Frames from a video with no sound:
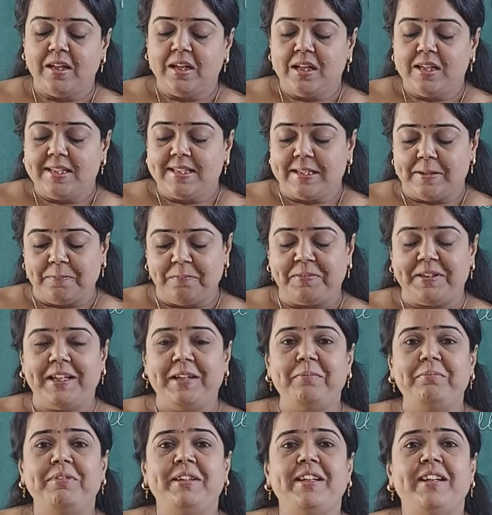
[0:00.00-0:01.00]

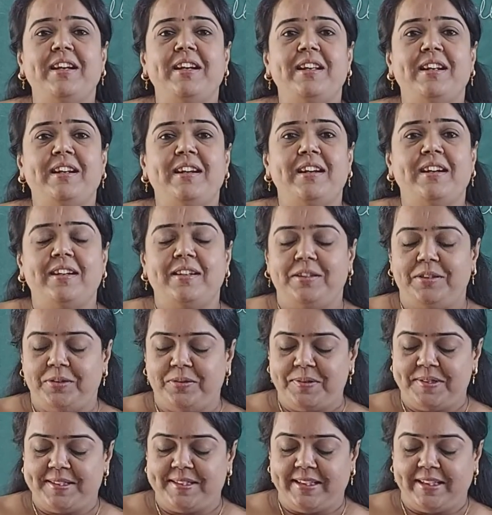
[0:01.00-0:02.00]
Sometimes they are hard to
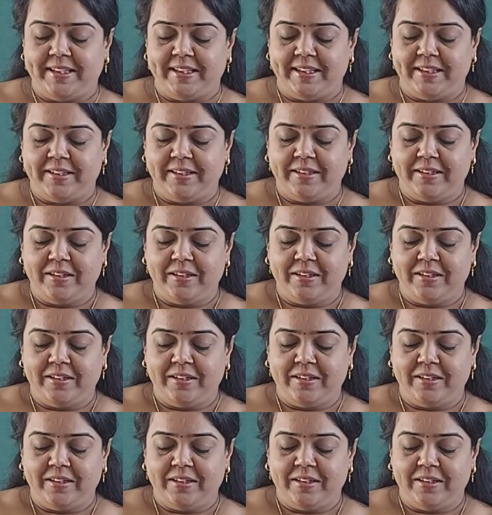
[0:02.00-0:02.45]
see.